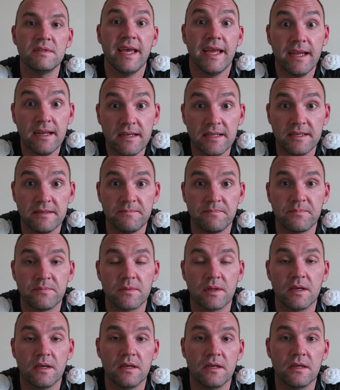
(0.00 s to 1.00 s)
daily,
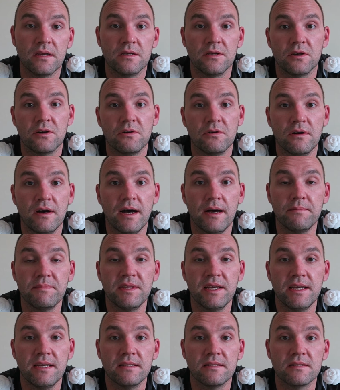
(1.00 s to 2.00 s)
you know,
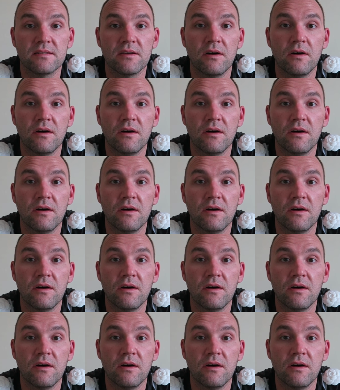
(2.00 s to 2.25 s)
updates